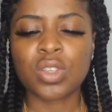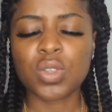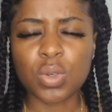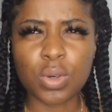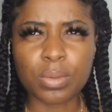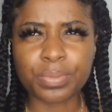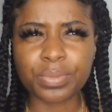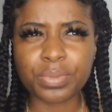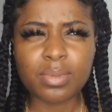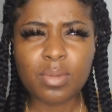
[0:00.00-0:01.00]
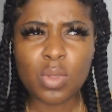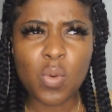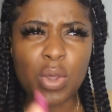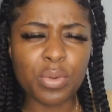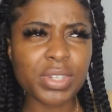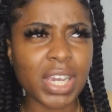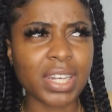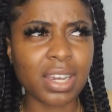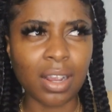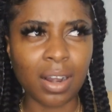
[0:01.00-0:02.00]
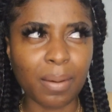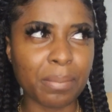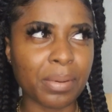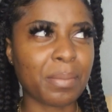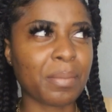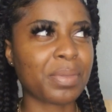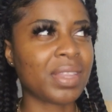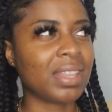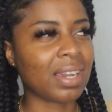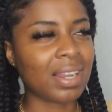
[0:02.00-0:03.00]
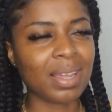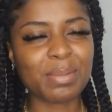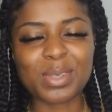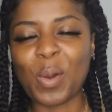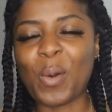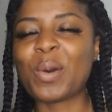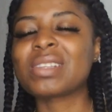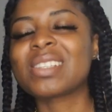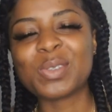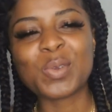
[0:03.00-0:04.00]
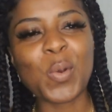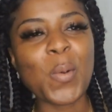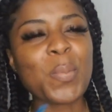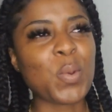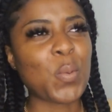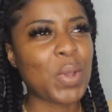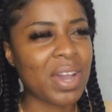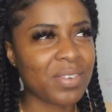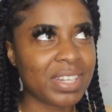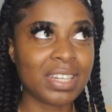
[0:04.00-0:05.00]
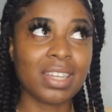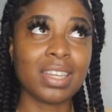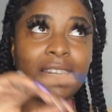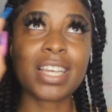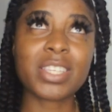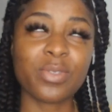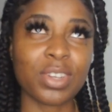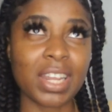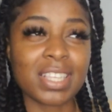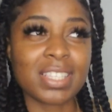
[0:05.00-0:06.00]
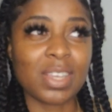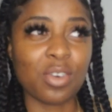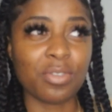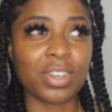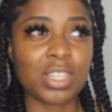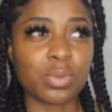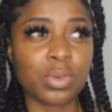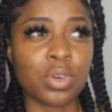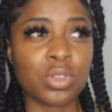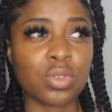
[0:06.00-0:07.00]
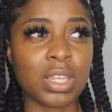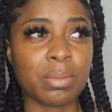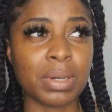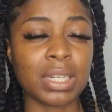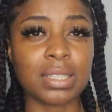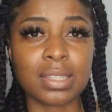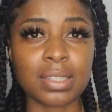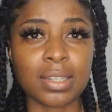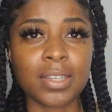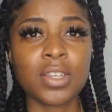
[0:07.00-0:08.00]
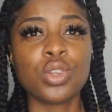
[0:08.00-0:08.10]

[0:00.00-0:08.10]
So I knew each at the club. The club is hot, you know. We have a next friend that's there with us. We're going to name her Lisa.